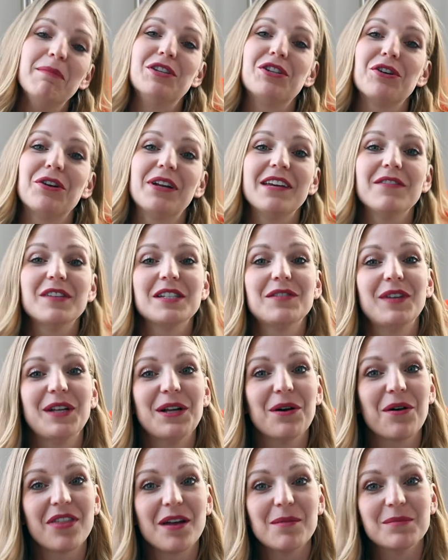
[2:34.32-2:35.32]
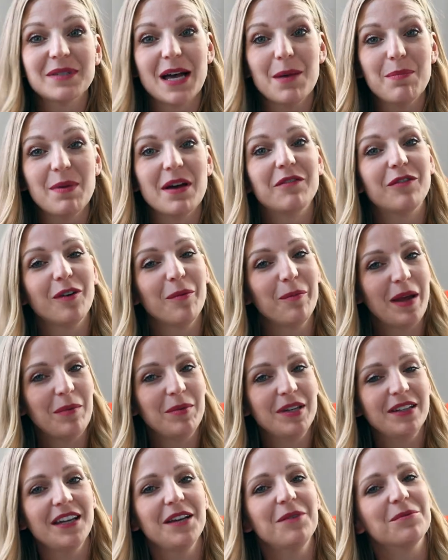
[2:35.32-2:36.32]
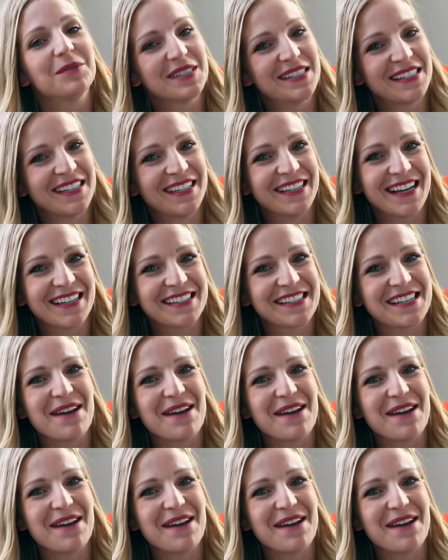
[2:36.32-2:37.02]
Be sure to give this video a thumbs up, and from Baby League, we'll see you next